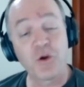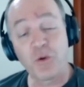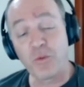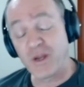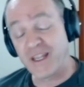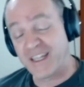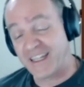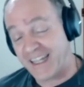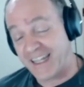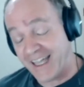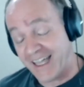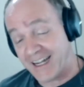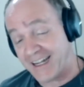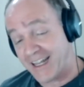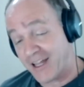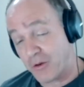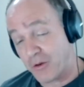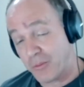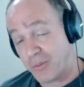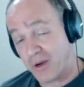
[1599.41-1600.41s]
We can edit
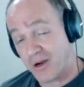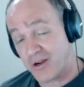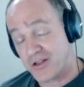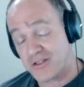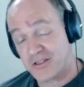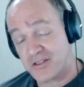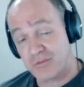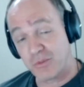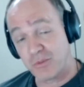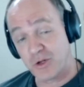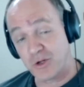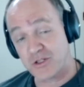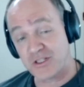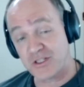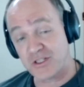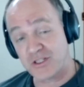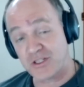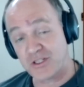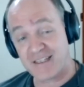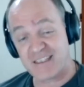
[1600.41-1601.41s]
out parts
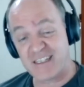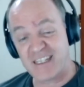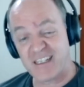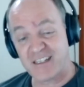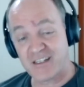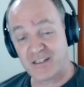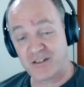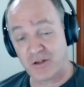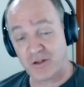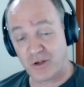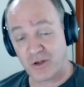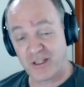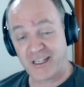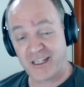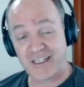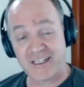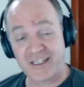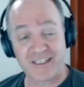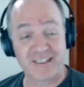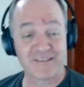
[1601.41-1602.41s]
portions as needed,
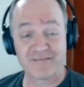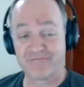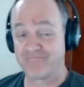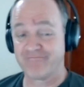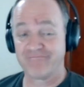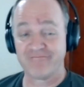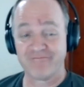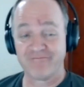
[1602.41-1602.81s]
Oleg, and